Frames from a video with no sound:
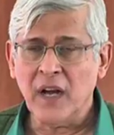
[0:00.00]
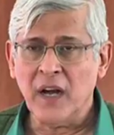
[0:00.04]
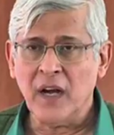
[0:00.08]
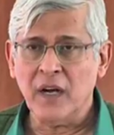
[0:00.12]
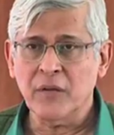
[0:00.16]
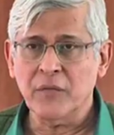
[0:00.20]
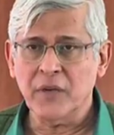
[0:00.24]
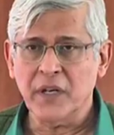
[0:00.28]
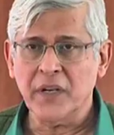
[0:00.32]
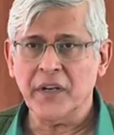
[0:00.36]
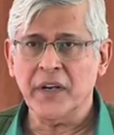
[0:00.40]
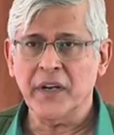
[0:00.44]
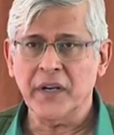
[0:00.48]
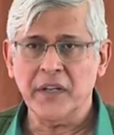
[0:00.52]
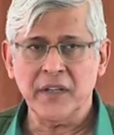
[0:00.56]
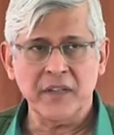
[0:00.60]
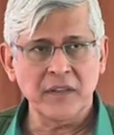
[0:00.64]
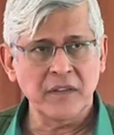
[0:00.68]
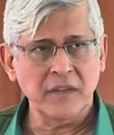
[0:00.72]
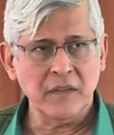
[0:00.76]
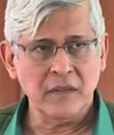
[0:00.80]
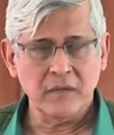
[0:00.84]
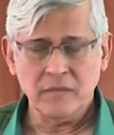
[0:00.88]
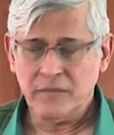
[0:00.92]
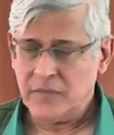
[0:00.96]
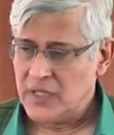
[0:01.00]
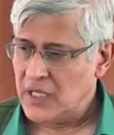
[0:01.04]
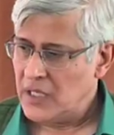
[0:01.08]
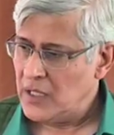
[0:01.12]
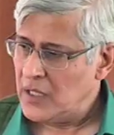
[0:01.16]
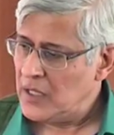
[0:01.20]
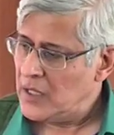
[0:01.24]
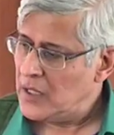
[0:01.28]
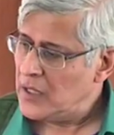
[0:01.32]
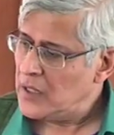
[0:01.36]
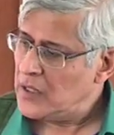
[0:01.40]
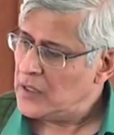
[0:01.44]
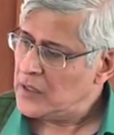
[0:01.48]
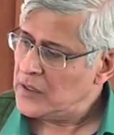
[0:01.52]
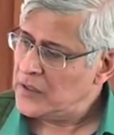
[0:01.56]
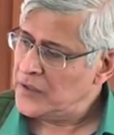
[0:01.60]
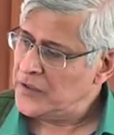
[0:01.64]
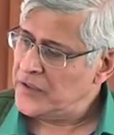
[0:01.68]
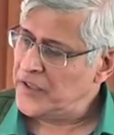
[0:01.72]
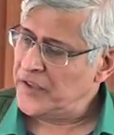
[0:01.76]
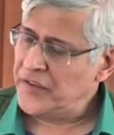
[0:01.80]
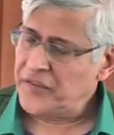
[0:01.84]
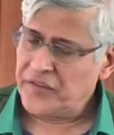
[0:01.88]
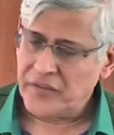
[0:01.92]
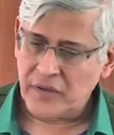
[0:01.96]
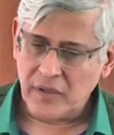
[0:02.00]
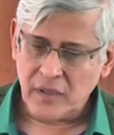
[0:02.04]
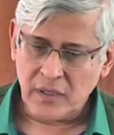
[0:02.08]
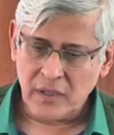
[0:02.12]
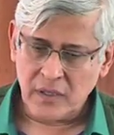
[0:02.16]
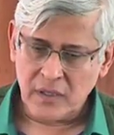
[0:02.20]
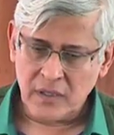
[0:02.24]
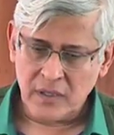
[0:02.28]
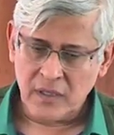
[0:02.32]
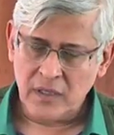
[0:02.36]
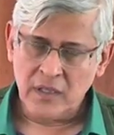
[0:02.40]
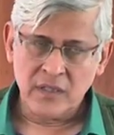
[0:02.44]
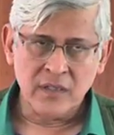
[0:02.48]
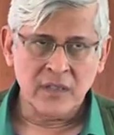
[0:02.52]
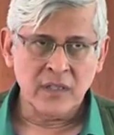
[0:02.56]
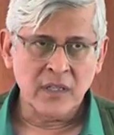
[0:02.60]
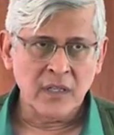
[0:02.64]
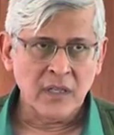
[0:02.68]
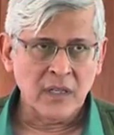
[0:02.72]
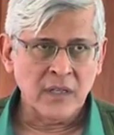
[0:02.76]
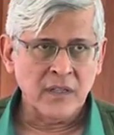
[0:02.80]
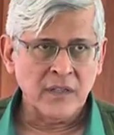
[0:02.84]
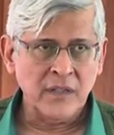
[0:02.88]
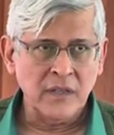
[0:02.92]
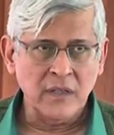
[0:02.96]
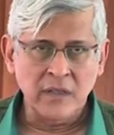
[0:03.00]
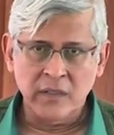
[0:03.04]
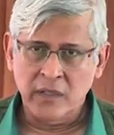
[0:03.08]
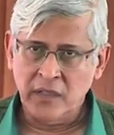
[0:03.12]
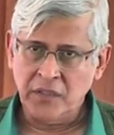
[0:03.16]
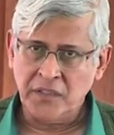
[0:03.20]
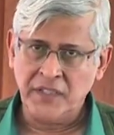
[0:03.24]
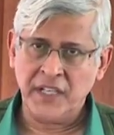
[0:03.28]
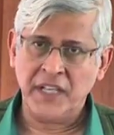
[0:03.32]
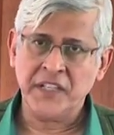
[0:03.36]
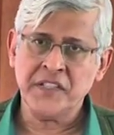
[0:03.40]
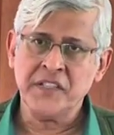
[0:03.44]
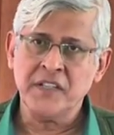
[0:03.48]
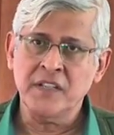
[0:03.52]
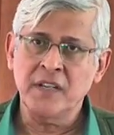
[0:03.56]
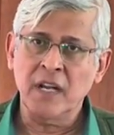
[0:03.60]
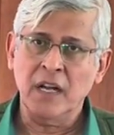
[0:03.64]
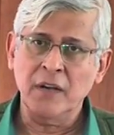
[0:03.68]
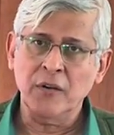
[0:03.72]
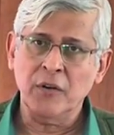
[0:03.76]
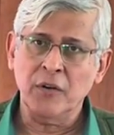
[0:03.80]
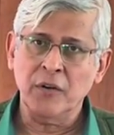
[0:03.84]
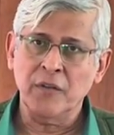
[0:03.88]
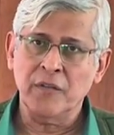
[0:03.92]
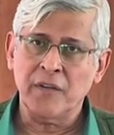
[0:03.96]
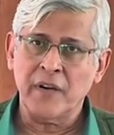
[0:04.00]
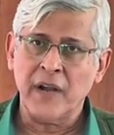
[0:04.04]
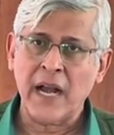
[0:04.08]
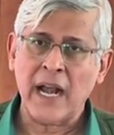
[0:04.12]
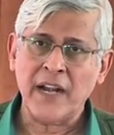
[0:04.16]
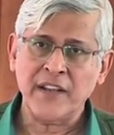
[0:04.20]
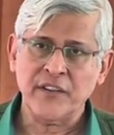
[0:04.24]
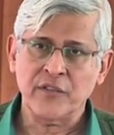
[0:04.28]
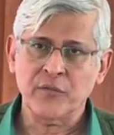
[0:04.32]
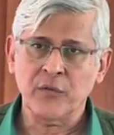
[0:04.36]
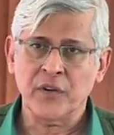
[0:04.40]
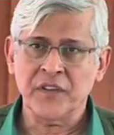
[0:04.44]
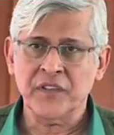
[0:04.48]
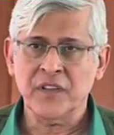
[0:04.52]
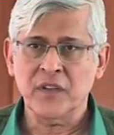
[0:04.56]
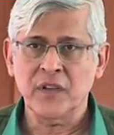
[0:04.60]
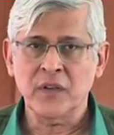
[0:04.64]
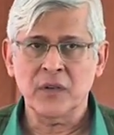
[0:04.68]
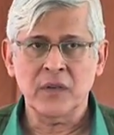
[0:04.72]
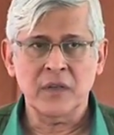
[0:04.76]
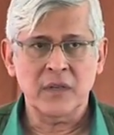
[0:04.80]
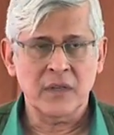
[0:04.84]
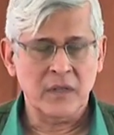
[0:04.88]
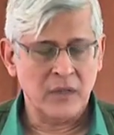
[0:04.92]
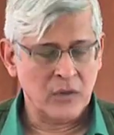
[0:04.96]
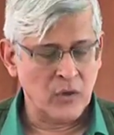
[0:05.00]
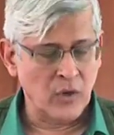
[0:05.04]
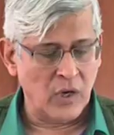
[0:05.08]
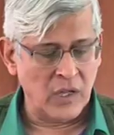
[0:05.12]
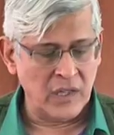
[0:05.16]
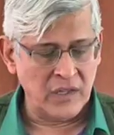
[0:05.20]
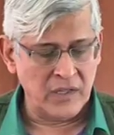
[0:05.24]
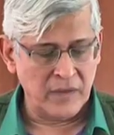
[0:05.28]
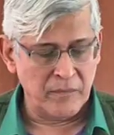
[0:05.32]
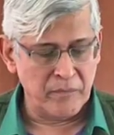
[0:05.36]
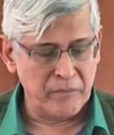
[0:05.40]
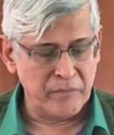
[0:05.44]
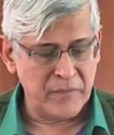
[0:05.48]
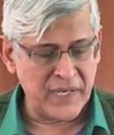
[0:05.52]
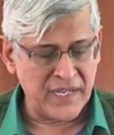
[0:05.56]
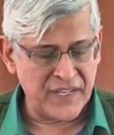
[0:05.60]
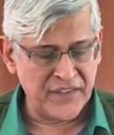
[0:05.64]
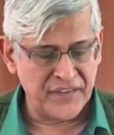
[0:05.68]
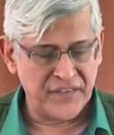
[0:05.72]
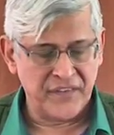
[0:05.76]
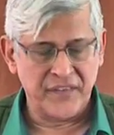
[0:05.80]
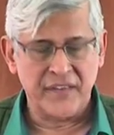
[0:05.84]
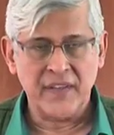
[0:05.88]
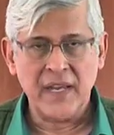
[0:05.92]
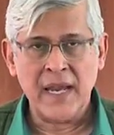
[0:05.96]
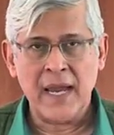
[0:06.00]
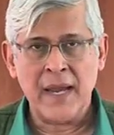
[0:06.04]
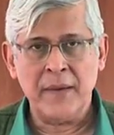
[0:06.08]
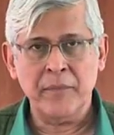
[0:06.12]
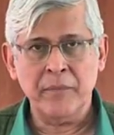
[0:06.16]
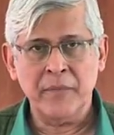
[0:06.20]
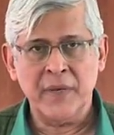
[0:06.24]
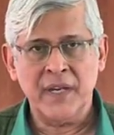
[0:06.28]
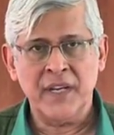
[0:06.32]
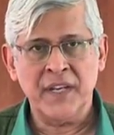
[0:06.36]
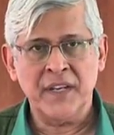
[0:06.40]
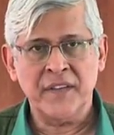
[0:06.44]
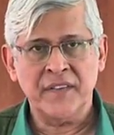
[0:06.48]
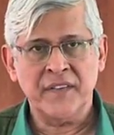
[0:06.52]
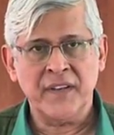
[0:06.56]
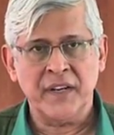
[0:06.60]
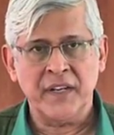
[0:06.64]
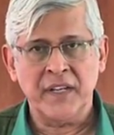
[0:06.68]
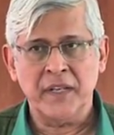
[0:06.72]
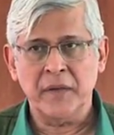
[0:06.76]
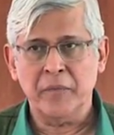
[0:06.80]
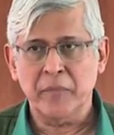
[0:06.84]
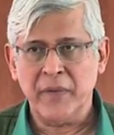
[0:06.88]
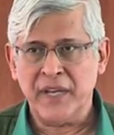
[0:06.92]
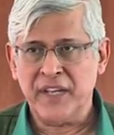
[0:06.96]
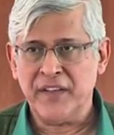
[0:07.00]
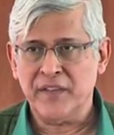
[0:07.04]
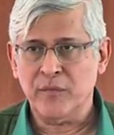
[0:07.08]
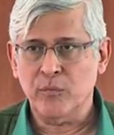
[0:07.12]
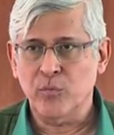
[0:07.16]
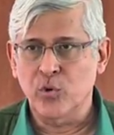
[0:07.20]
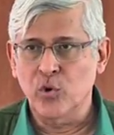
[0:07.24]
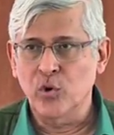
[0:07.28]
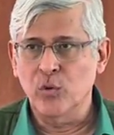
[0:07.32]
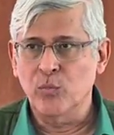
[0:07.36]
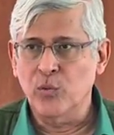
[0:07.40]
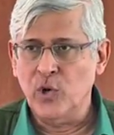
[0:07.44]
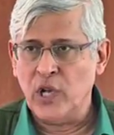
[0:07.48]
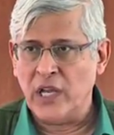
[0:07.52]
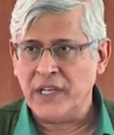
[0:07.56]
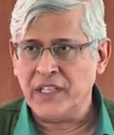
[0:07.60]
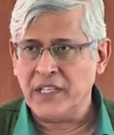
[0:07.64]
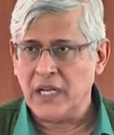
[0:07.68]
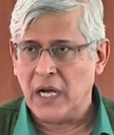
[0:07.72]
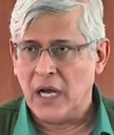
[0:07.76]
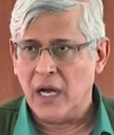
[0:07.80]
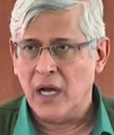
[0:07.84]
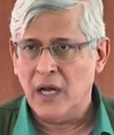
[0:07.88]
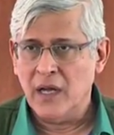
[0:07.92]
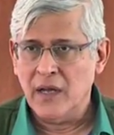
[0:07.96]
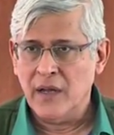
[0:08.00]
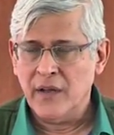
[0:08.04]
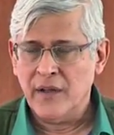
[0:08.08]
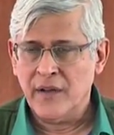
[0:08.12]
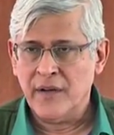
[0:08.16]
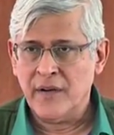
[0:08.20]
Howard did is this the, the test done on rats was in a, called the maze, M-A-Z-E, maze, bhul bhulaiya